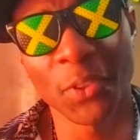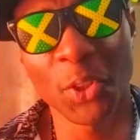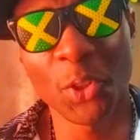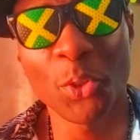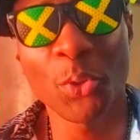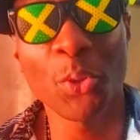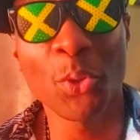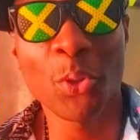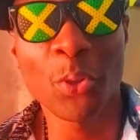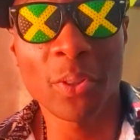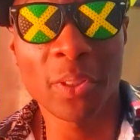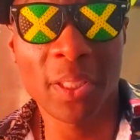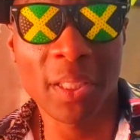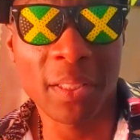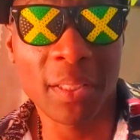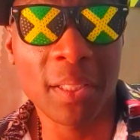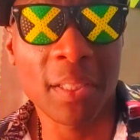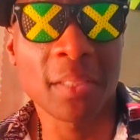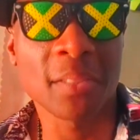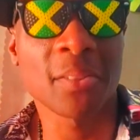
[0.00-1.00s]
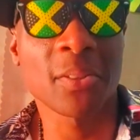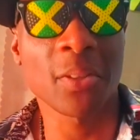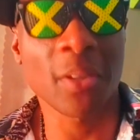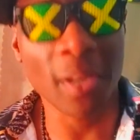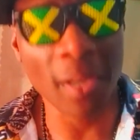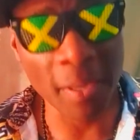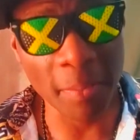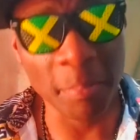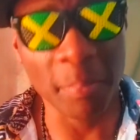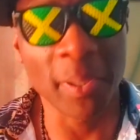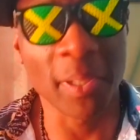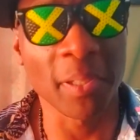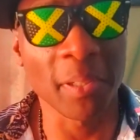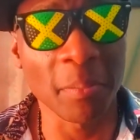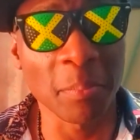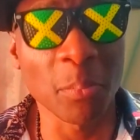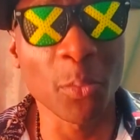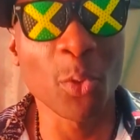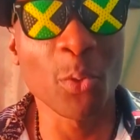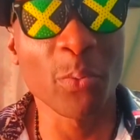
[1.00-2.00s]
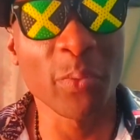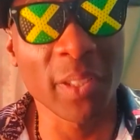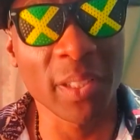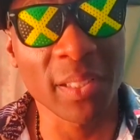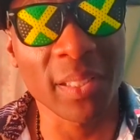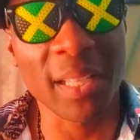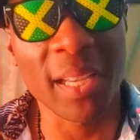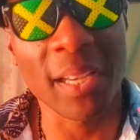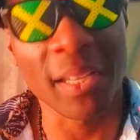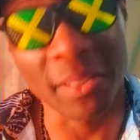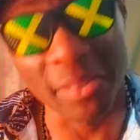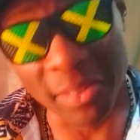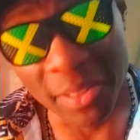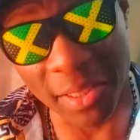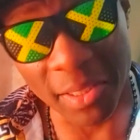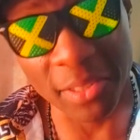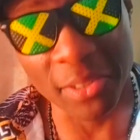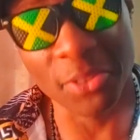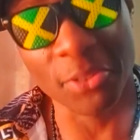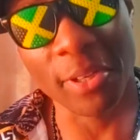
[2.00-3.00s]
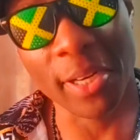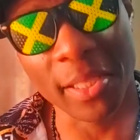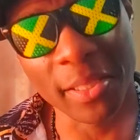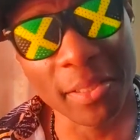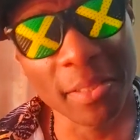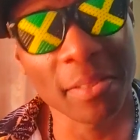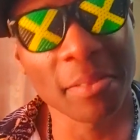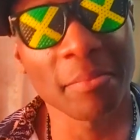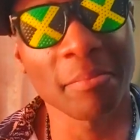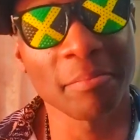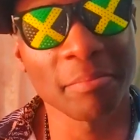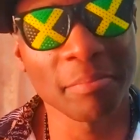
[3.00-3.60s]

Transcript: You know that has to happen in movies like these, right?